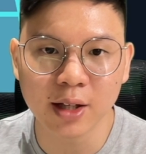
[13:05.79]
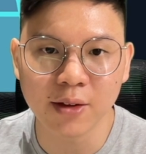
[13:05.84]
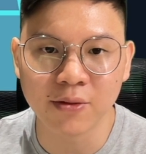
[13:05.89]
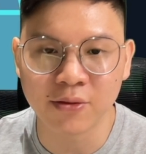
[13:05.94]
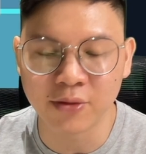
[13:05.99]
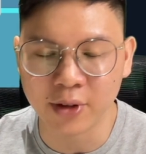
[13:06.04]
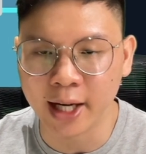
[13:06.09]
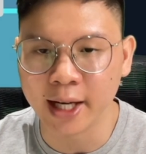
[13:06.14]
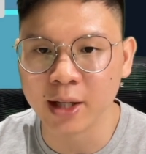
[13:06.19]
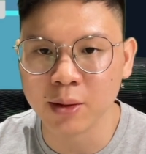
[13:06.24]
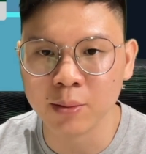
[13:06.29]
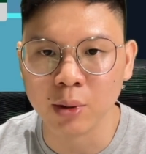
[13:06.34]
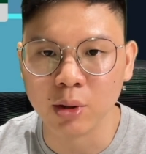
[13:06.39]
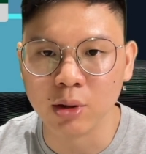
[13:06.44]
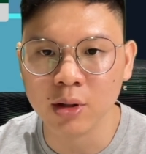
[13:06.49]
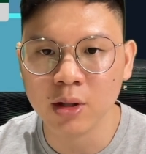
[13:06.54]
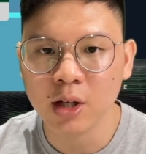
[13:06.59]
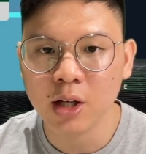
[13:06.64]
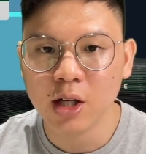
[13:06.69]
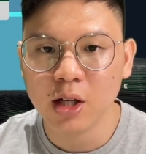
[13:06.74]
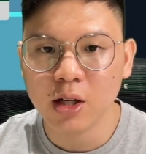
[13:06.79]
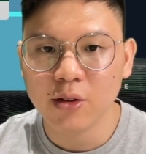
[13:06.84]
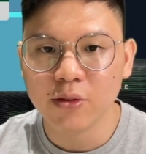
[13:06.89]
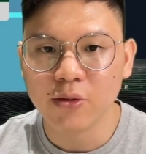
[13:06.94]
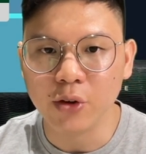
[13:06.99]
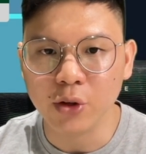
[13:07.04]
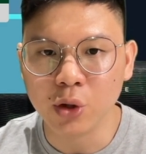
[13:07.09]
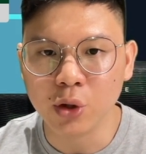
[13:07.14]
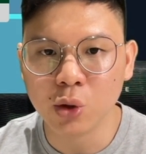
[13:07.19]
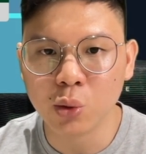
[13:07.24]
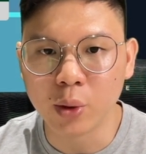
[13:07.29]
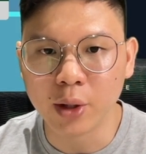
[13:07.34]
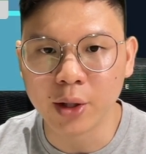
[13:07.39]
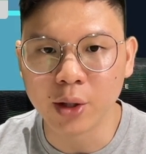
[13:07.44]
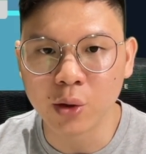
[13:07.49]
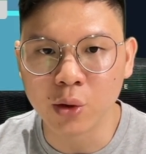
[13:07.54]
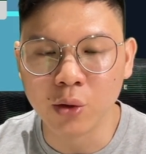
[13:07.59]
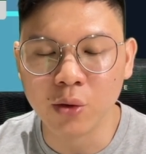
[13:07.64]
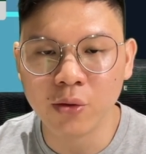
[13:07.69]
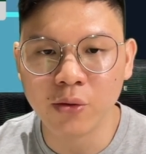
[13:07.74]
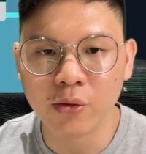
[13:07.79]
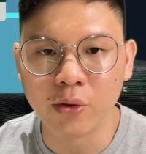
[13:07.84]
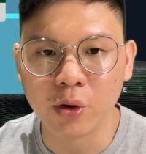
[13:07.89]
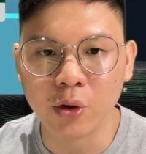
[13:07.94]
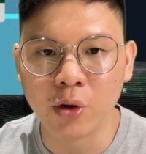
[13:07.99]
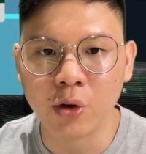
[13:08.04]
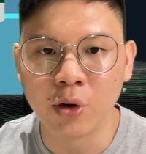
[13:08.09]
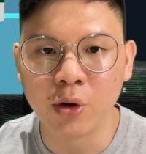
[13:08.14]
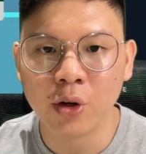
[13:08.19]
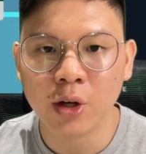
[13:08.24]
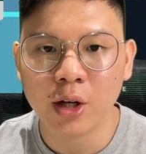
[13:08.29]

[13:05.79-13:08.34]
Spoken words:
viable for you to want to go for